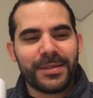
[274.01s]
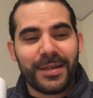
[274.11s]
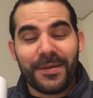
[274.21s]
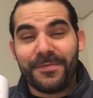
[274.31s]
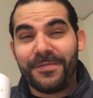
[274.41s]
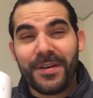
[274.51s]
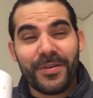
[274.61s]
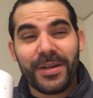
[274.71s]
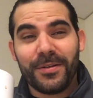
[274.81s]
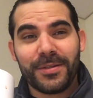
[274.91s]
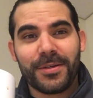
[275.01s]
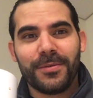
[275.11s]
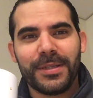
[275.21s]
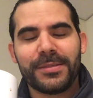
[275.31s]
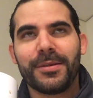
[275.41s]
and I'm very old
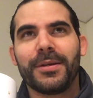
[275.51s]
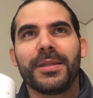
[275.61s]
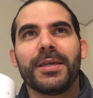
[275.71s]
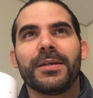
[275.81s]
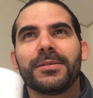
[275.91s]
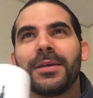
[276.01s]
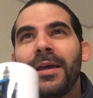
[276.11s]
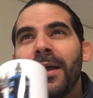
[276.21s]
school in certain things.